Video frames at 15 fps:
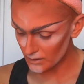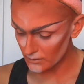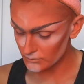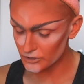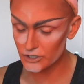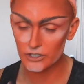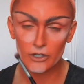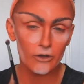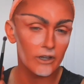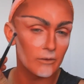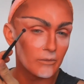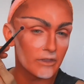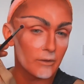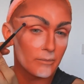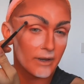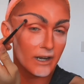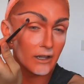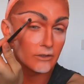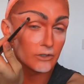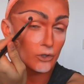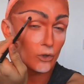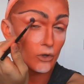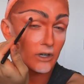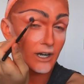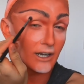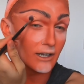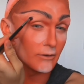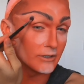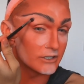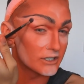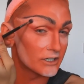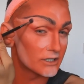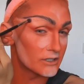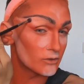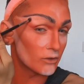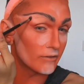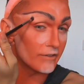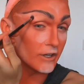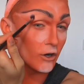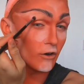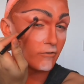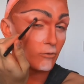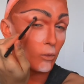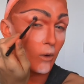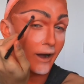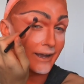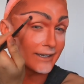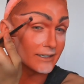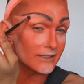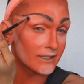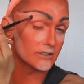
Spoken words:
Just going in with the Pillow Talk colour, which is sort of the off-white,